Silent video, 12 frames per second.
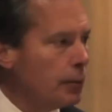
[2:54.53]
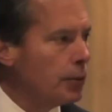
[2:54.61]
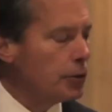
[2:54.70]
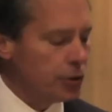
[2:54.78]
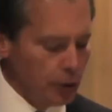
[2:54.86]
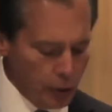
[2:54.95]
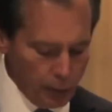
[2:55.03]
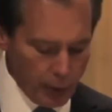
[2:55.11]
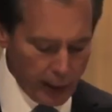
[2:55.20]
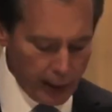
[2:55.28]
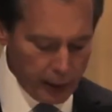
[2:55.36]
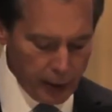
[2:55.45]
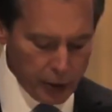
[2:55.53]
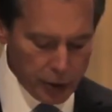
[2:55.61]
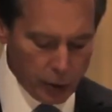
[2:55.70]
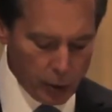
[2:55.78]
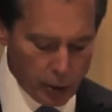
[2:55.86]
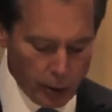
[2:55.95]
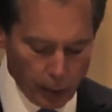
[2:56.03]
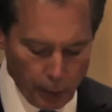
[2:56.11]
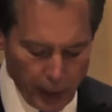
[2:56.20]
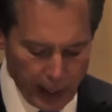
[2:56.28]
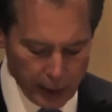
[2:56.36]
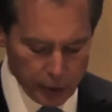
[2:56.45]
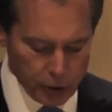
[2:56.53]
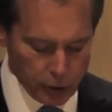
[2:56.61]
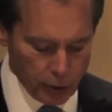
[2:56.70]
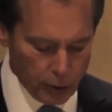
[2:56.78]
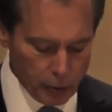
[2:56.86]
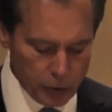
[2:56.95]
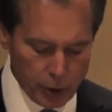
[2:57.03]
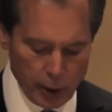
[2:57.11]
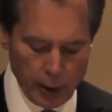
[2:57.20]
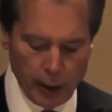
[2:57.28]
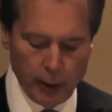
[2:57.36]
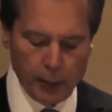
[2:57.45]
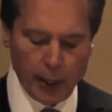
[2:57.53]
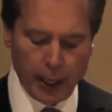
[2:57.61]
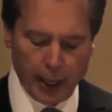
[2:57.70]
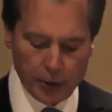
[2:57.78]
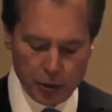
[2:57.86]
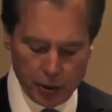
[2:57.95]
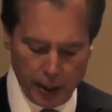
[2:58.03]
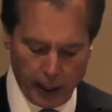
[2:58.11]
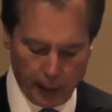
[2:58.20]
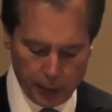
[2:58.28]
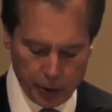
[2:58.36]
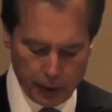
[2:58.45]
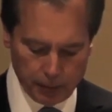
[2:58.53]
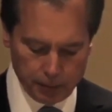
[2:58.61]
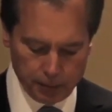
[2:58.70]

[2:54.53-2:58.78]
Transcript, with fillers: pursued by these so-called patent trolls uh, stops.